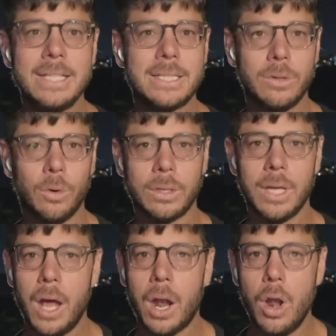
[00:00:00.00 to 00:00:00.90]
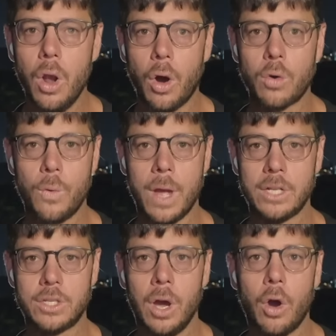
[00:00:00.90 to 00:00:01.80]
and it stored
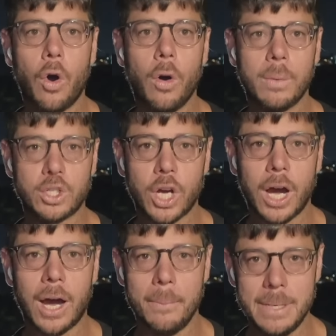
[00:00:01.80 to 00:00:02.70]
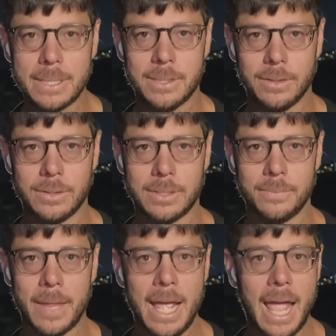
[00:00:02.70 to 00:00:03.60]
long-range Homashchar
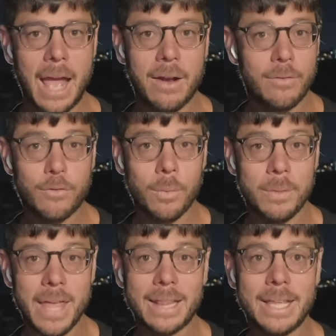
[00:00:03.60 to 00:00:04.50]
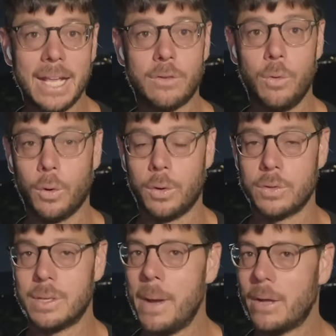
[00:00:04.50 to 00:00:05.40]
missiles. And from that
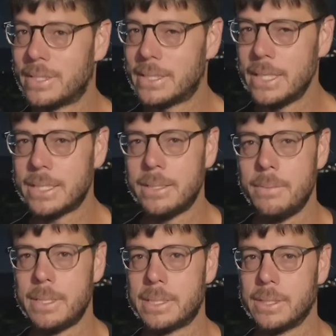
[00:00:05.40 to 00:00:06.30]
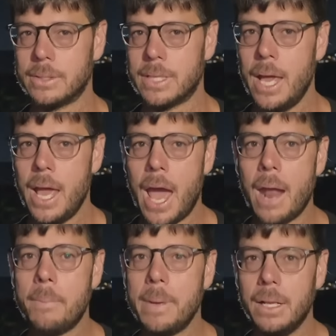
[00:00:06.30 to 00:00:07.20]
headquarters, about 60 missiles
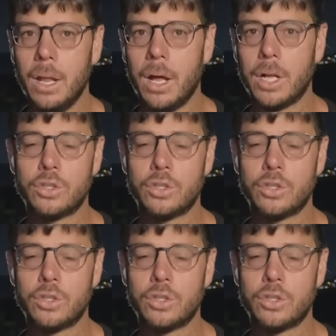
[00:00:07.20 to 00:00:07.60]
had been